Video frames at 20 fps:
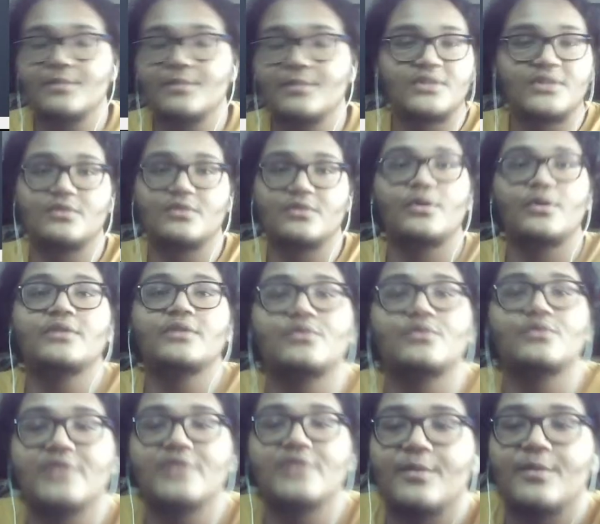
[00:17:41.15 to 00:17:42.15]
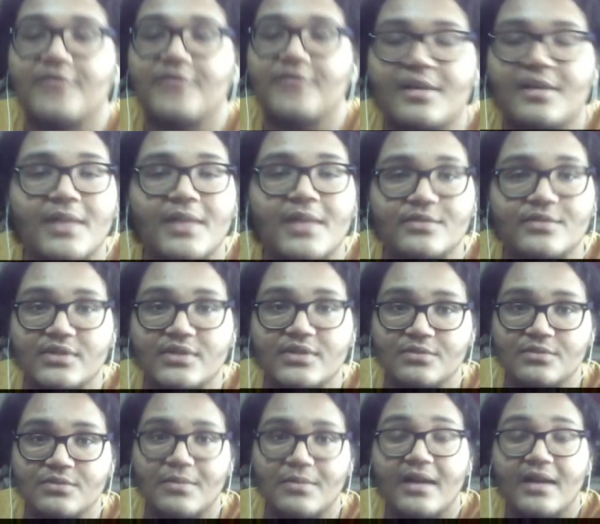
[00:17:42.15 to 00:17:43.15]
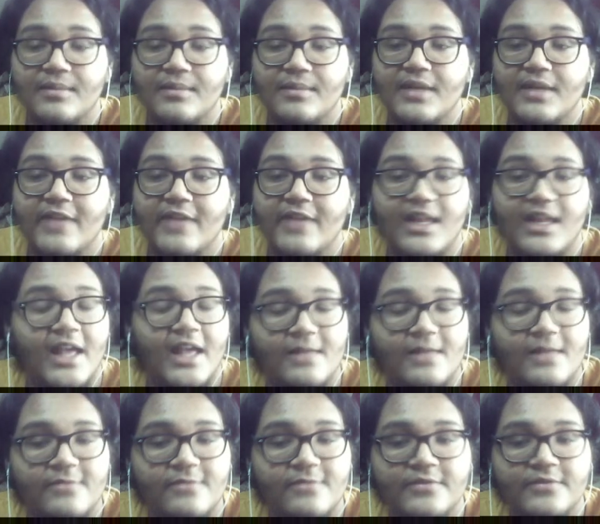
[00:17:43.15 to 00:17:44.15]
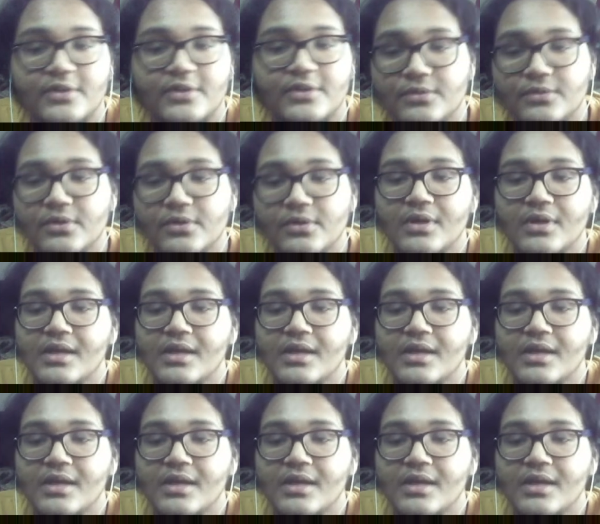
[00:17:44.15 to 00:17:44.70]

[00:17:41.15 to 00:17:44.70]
I'm just going through some of the commands which might be very helpful for you.